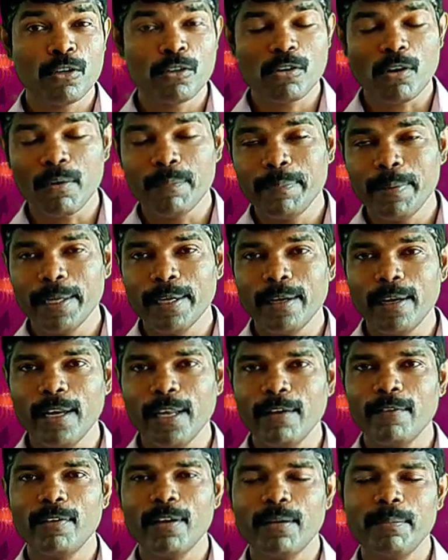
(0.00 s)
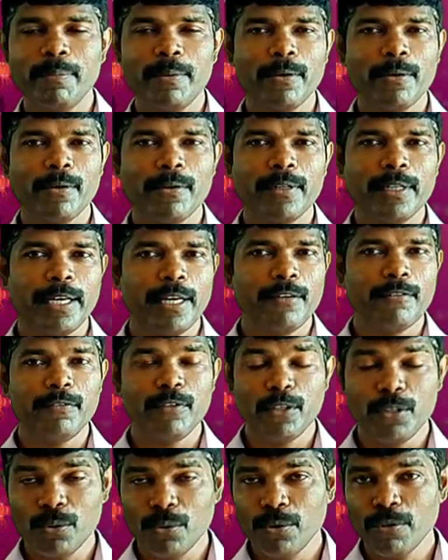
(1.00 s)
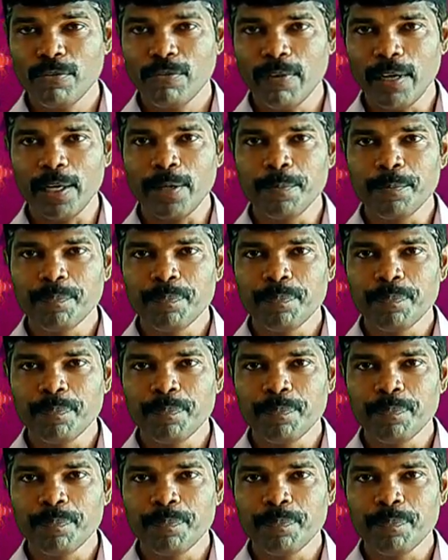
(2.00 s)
trophic level, beyond that we don't find.